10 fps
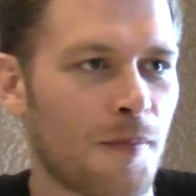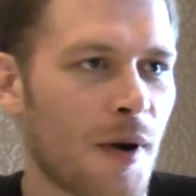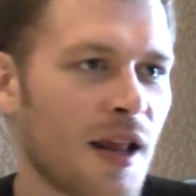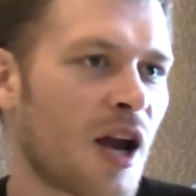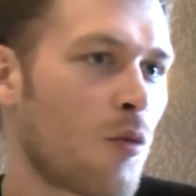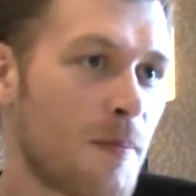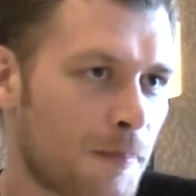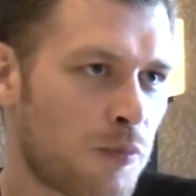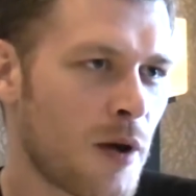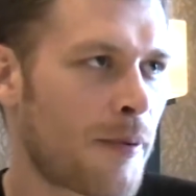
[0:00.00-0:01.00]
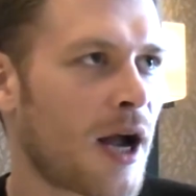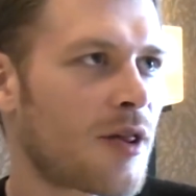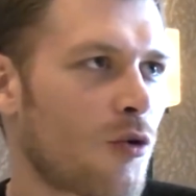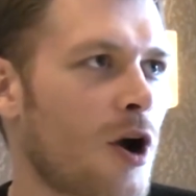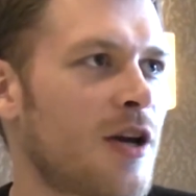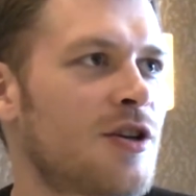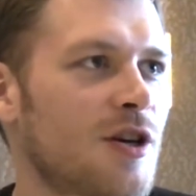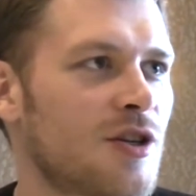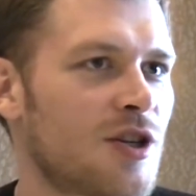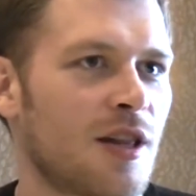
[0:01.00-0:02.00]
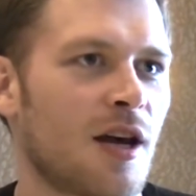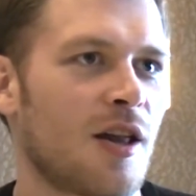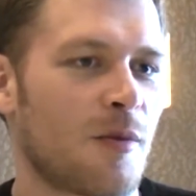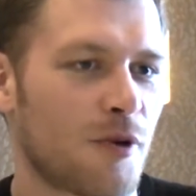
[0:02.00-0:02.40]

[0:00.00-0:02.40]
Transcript: but like we plug the writers and the